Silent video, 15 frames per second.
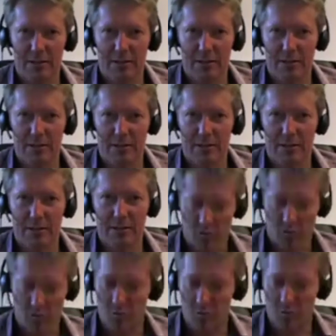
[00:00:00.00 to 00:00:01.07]
the first
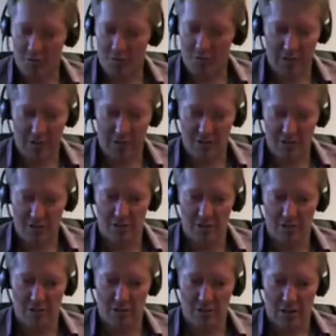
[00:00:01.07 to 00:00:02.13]
week of a course or a
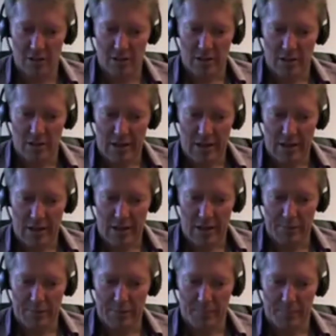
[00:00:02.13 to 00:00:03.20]
session
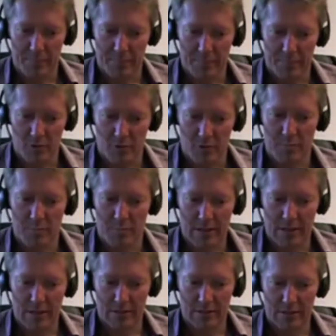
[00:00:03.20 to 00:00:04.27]
talking
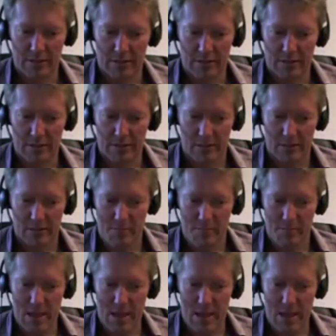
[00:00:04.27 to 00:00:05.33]
about the
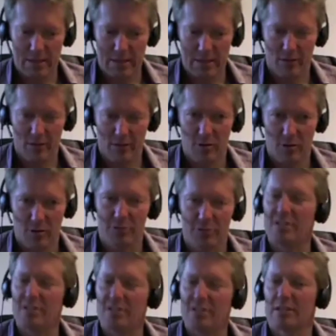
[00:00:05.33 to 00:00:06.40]
main or
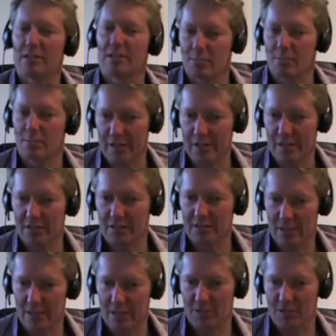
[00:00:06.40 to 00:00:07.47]
addressing the
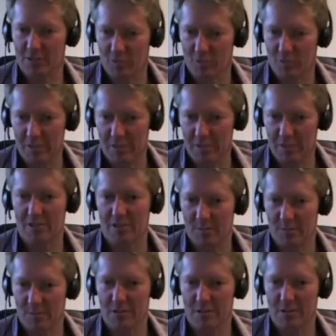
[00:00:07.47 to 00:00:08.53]
preconceptions or misconceptions
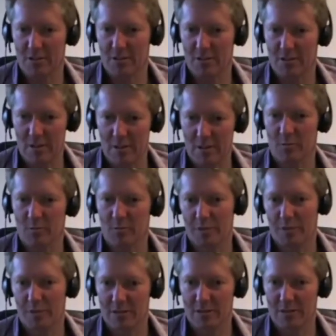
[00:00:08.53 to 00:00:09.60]
that people bring to
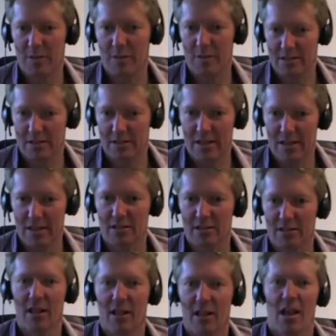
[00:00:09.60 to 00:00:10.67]
meditation and
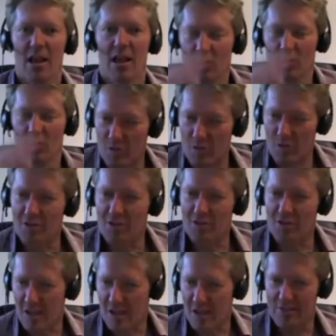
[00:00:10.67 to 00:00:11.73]
all those kind of
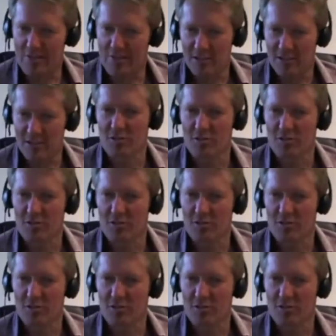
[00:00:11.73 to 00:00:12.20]
attitudes.